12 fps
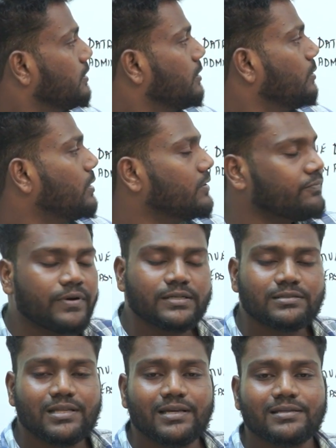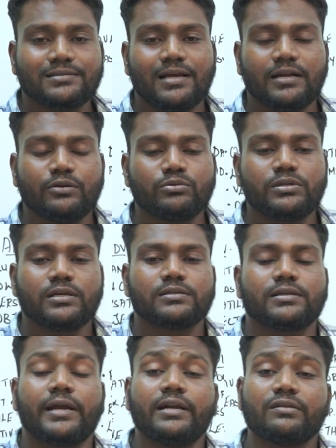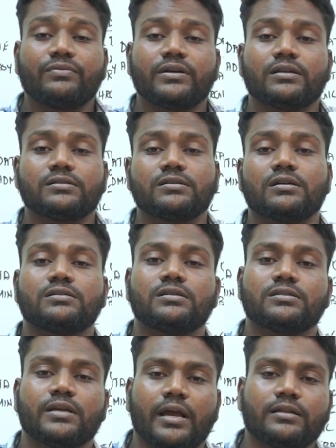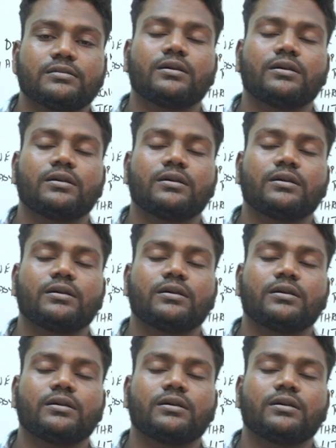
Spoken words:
Well, first thing is that using a scientific research designs.